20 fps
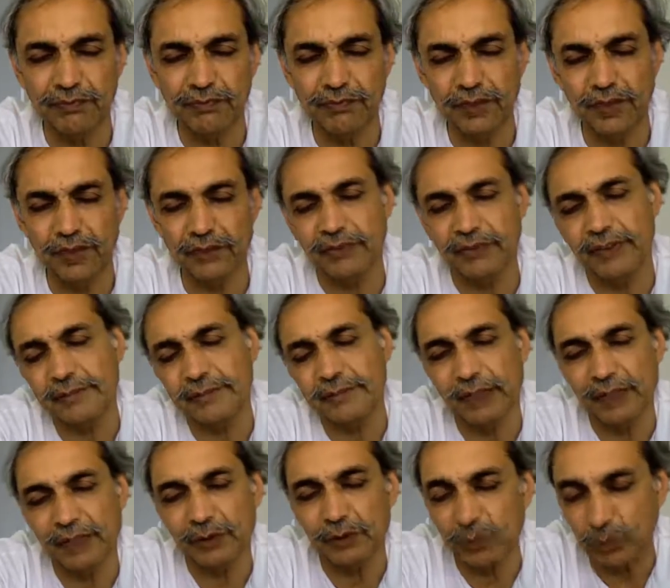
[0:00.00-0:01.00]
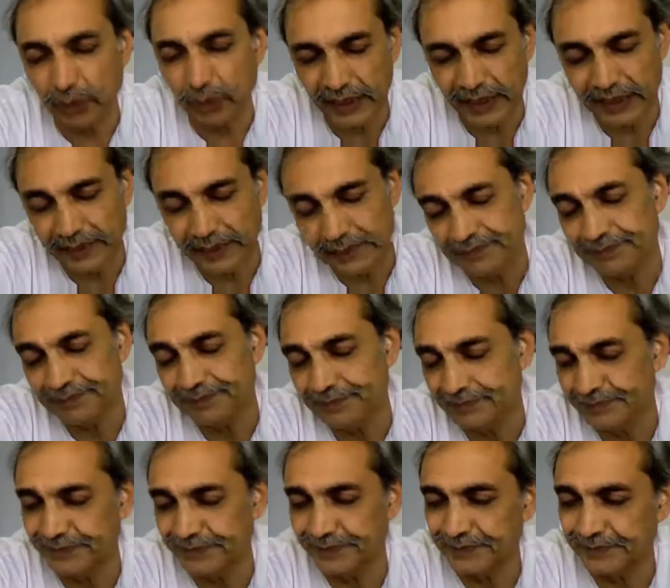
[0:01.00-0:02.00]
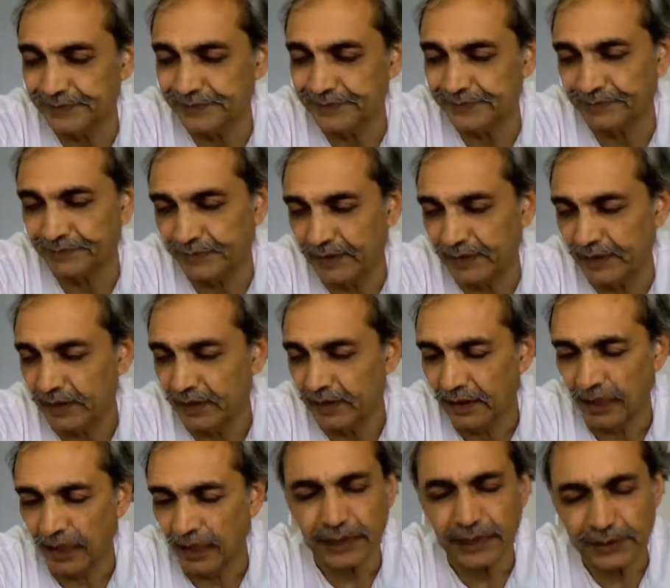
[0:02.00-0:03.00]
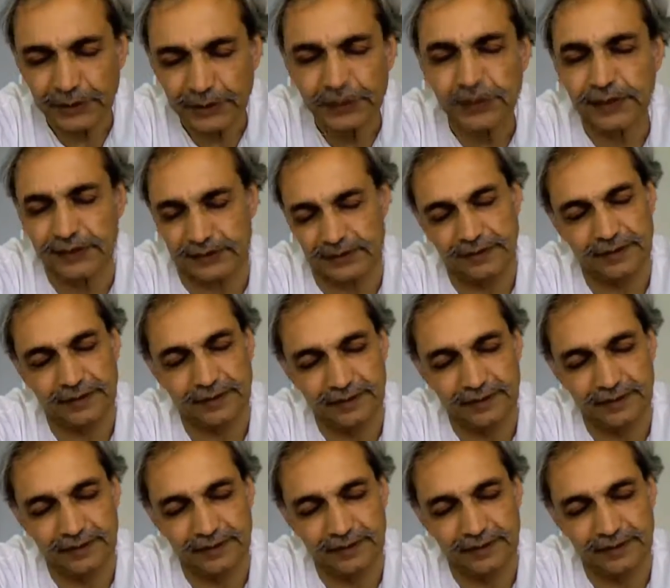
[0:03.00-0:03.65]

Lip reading: find my own way, I'll do it.